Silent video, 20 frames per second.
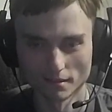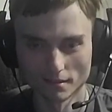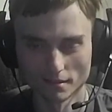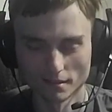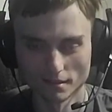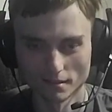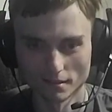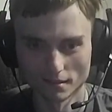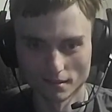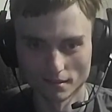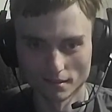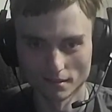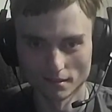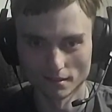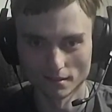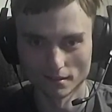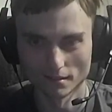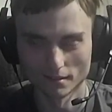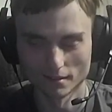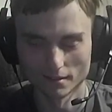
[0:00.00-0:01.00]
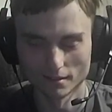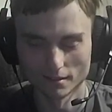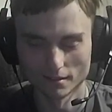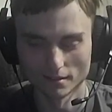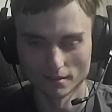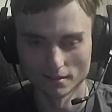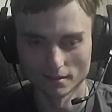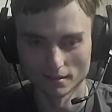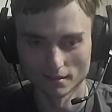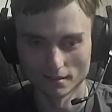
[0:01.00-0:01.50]

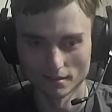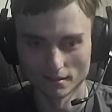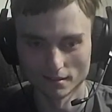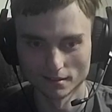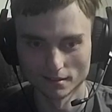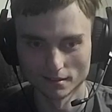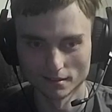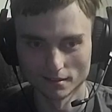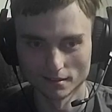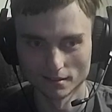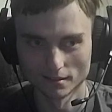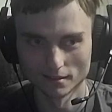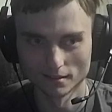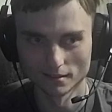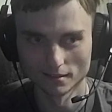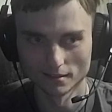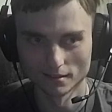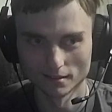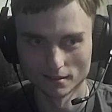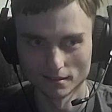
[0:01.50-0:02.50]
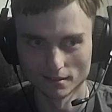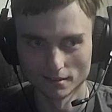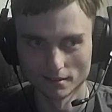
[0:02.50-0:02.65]
No one is speaking in this clip.